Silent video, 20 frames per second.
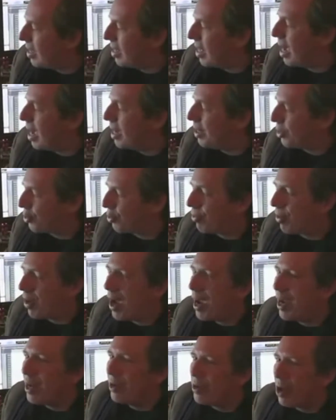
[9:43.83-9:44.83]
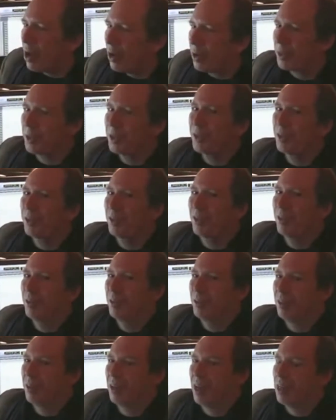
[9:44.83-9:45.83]
I try not to
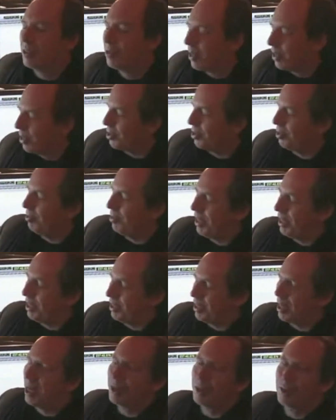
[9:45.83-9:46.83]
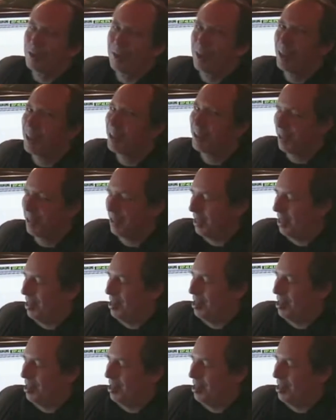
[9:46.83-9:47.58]
really touch this